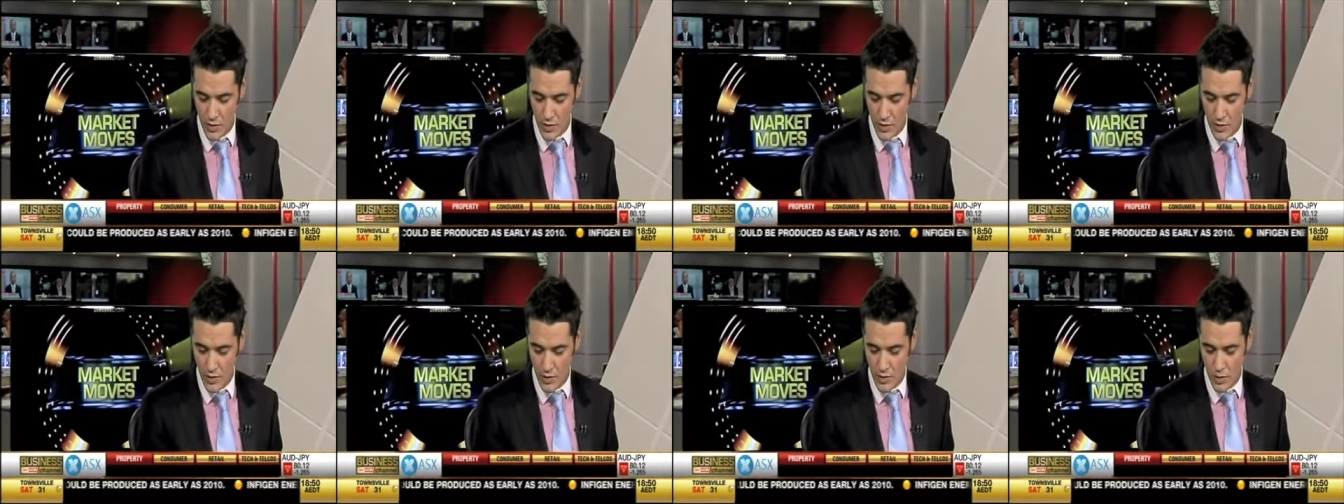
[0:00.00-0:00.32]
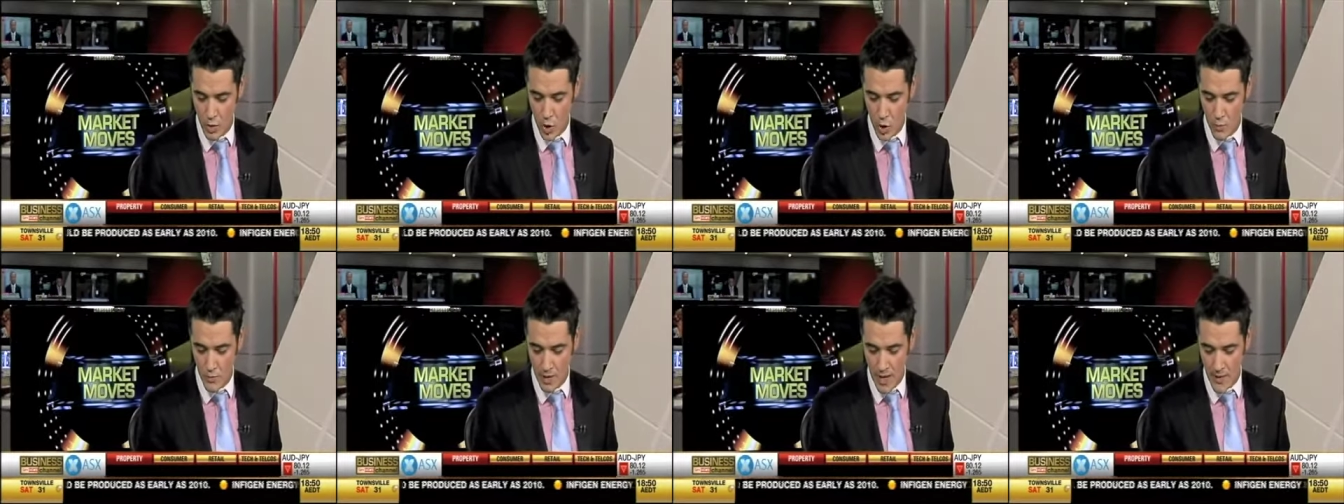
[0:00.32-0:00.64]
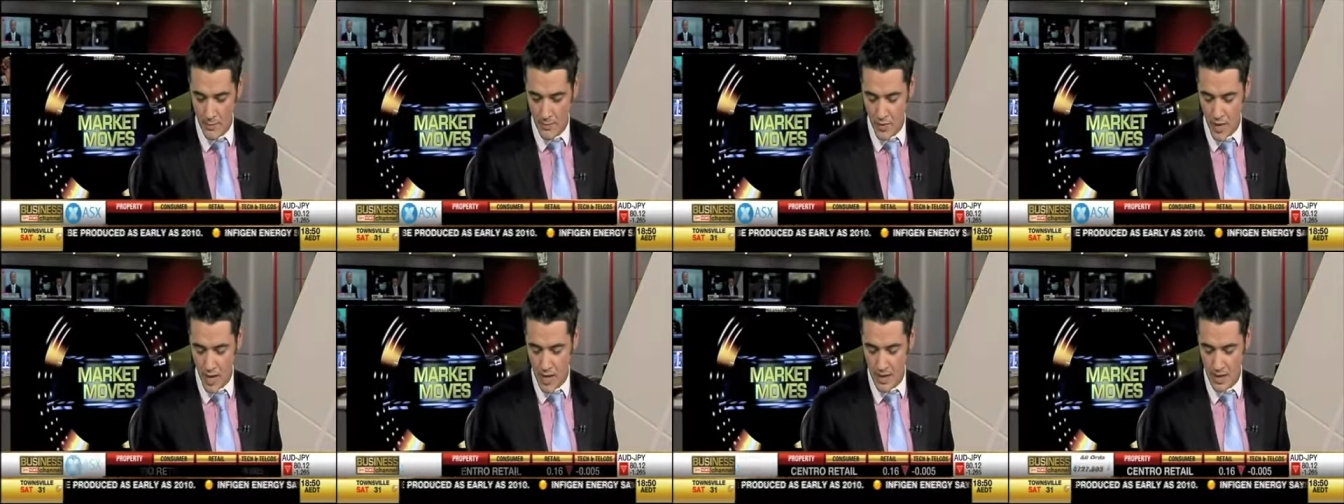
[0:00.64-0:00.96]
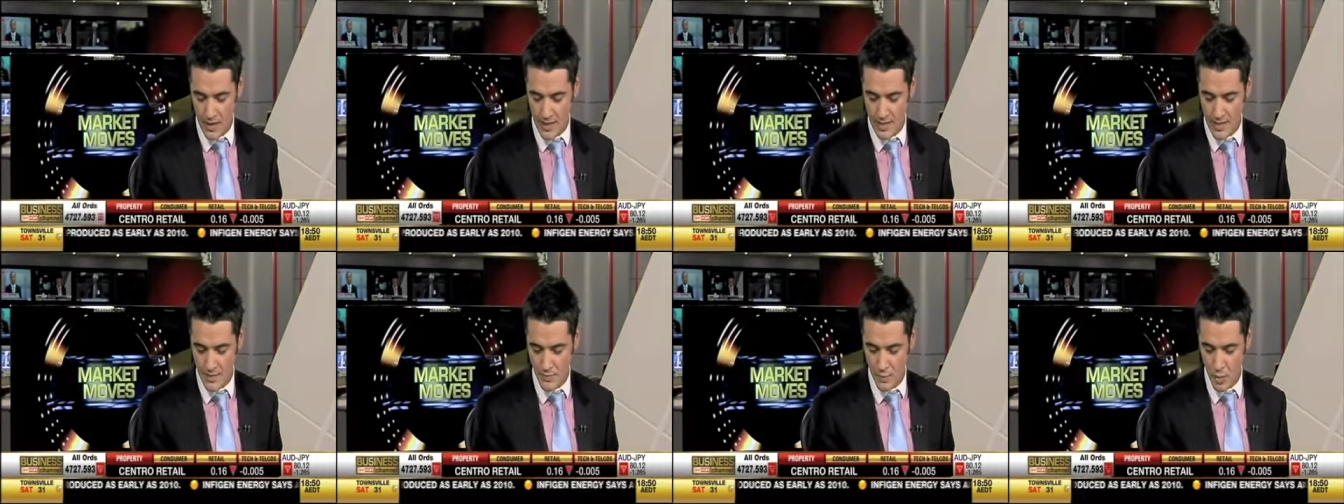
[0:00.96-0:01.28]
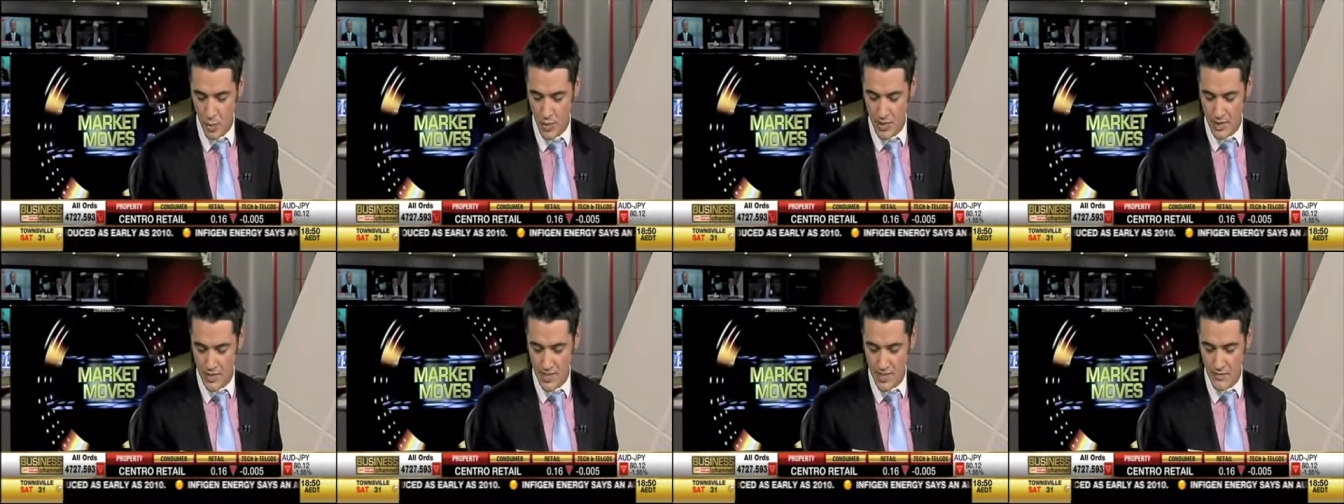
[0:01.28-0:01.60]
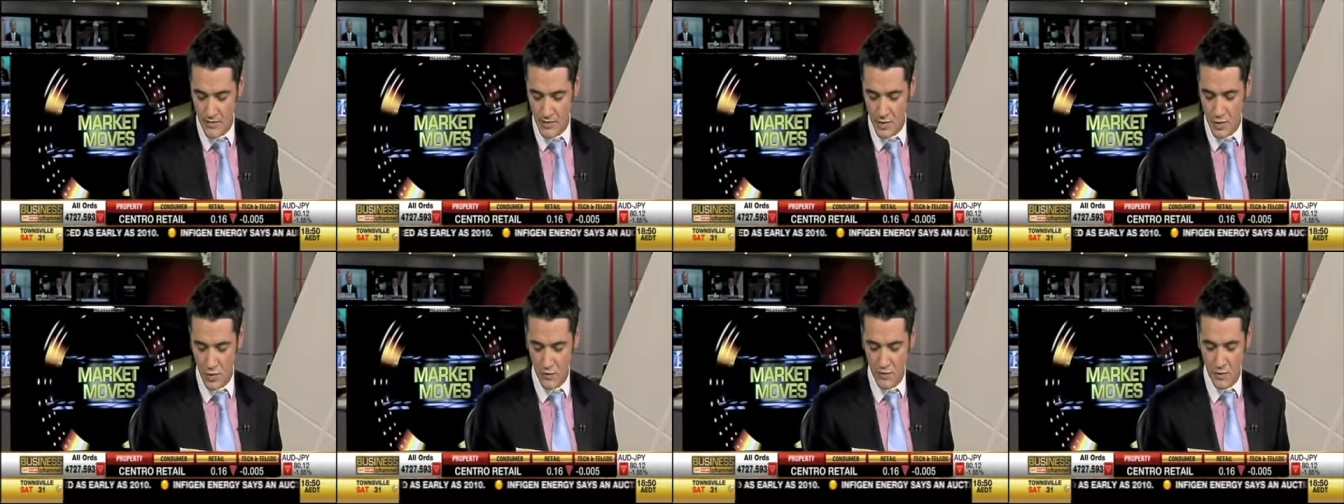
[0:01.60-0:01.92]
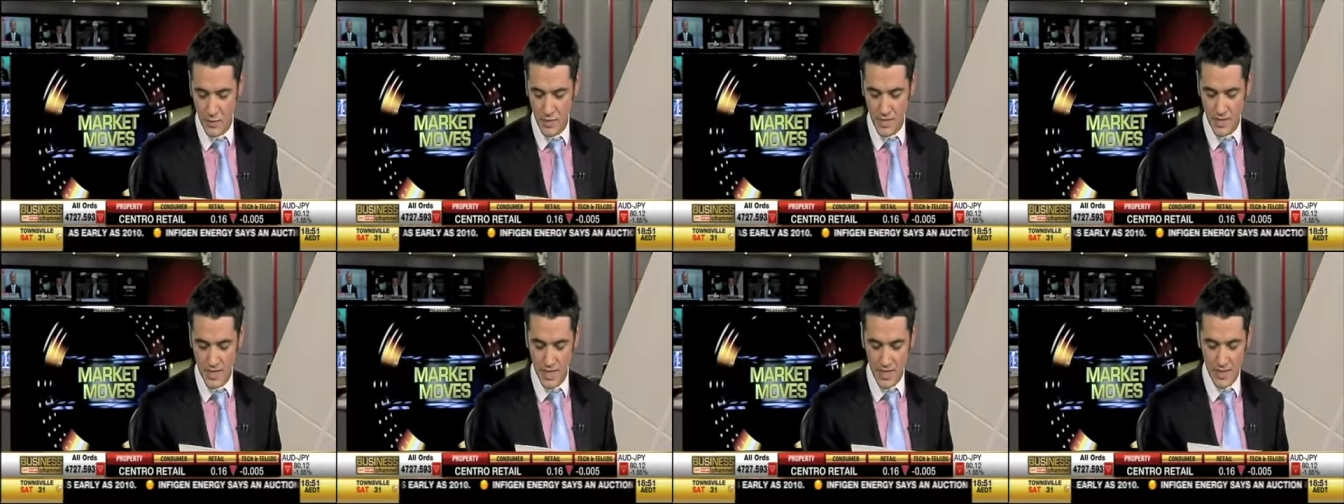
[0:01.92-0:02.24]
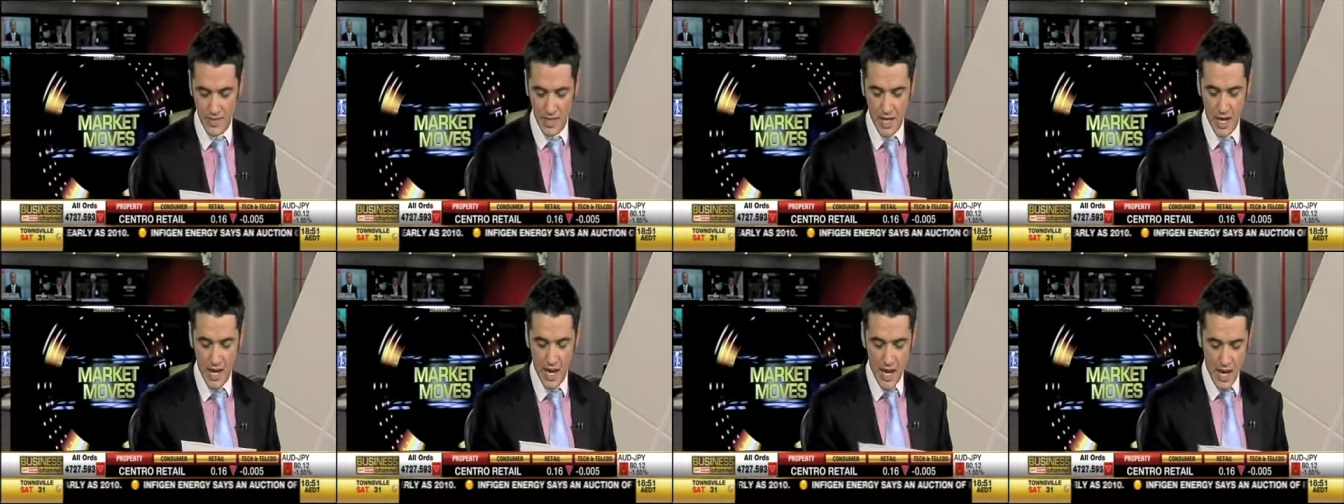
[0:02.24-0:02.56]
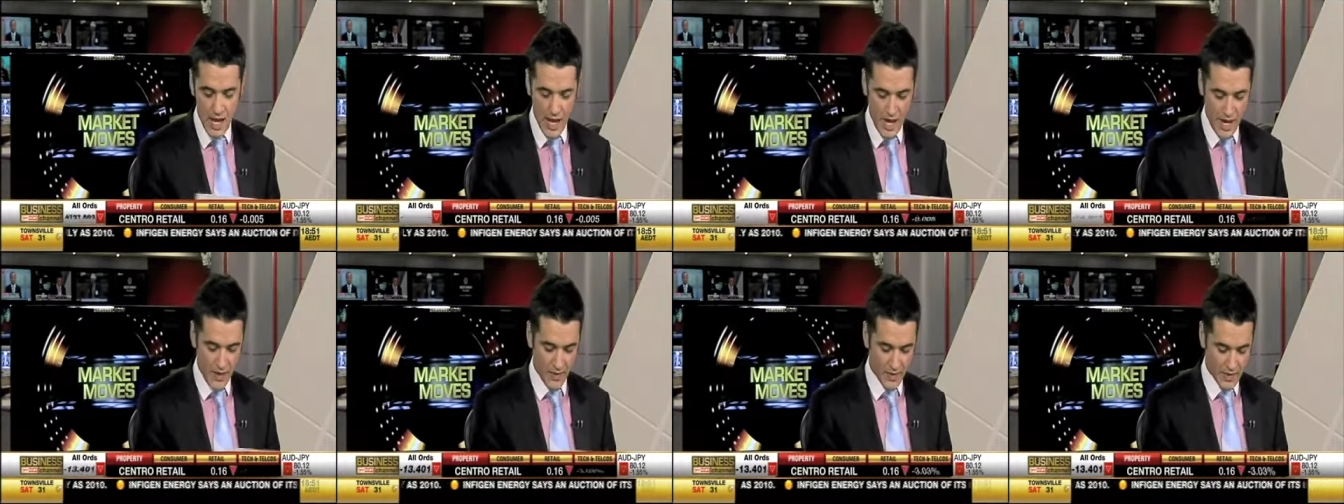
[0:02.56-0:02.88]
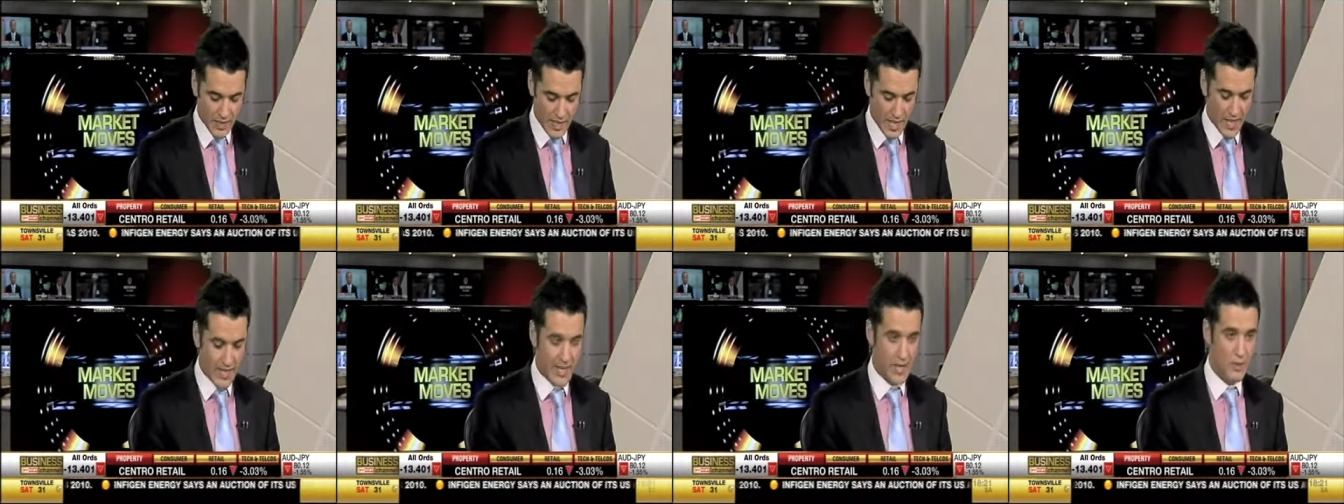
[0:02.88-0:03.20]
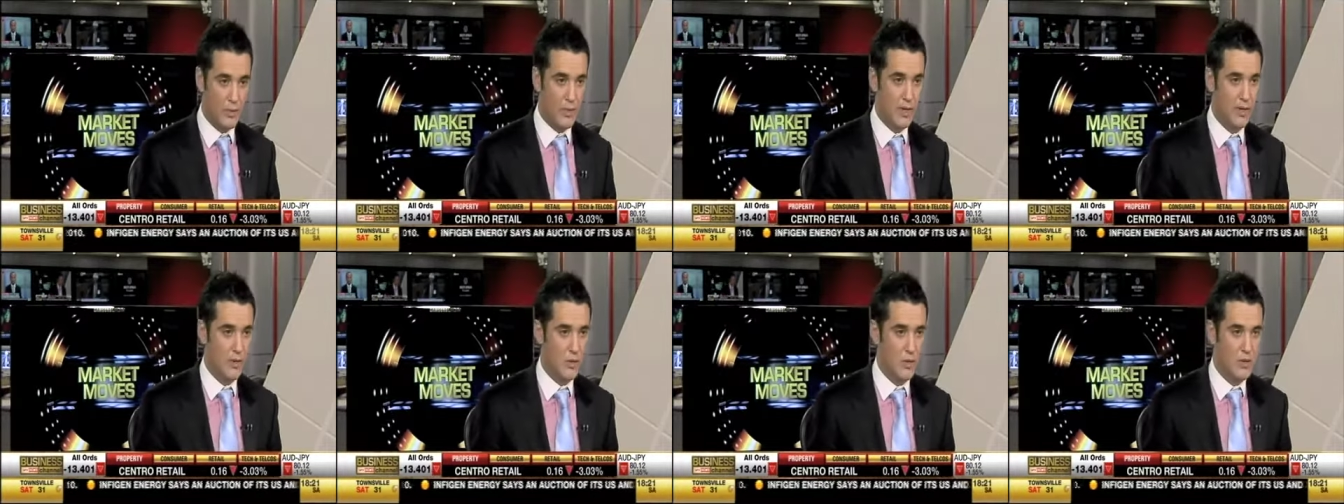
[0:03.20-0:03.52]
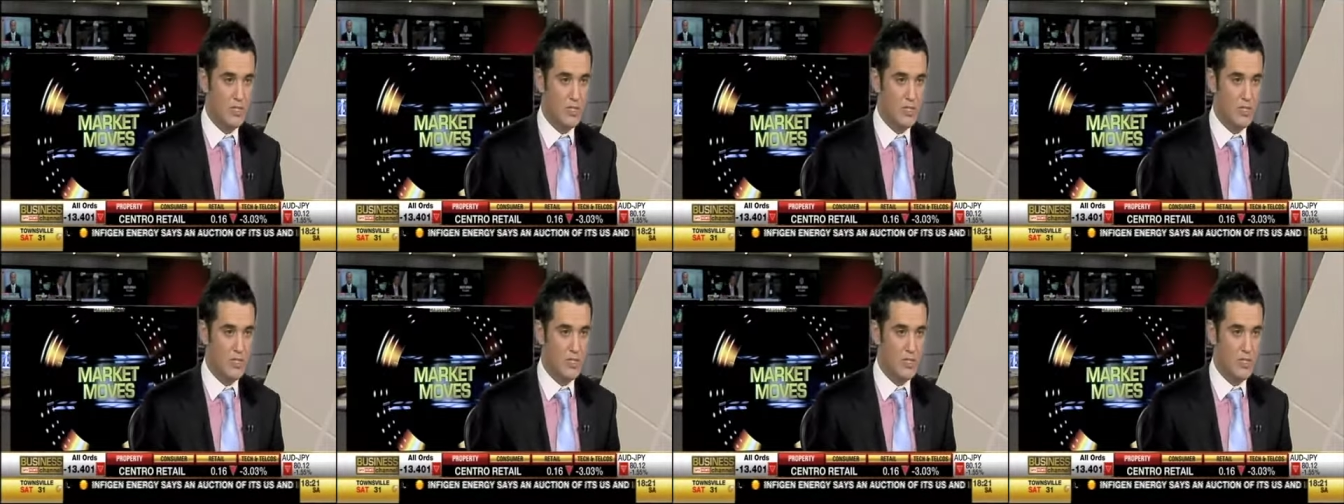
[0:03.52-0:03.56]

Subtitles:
News Corp up by at least 0.72%, the 10 Network